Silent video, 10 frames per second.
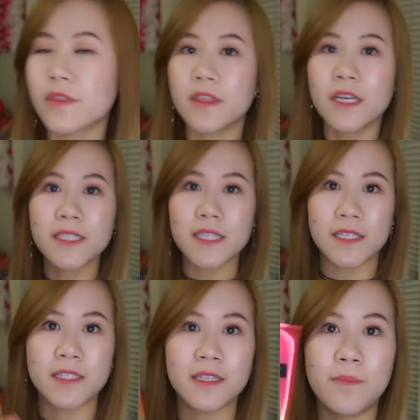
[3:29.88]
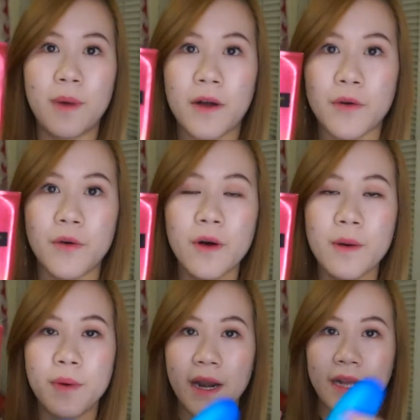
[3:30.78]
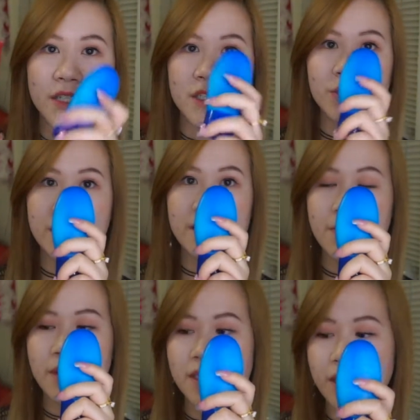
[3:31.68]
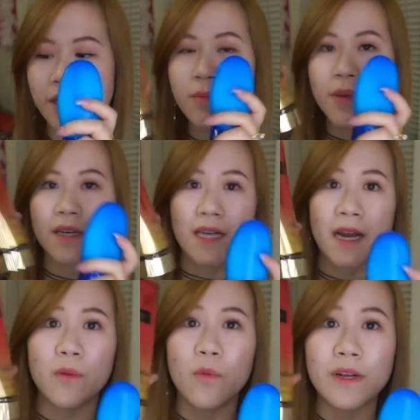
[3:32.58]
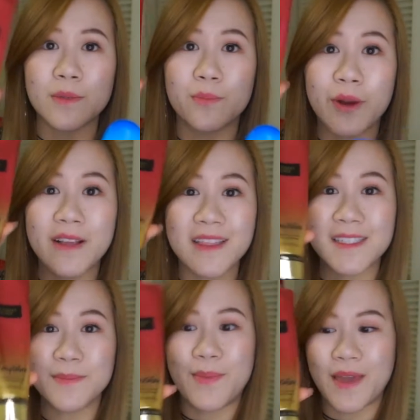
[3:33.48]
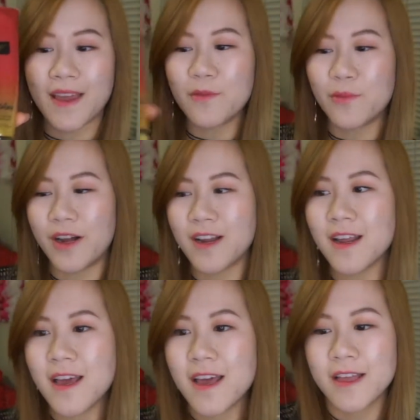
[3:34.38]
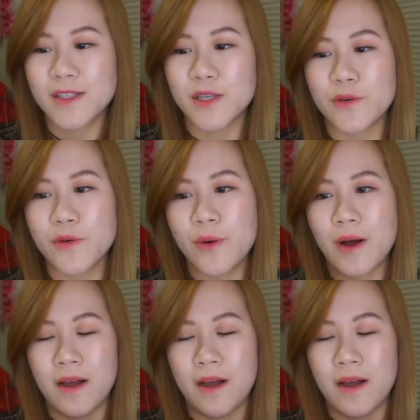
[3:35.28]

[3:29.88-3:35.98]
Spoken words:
this is the bottle, but I just squeeze them into here because I don't want to bring this big one to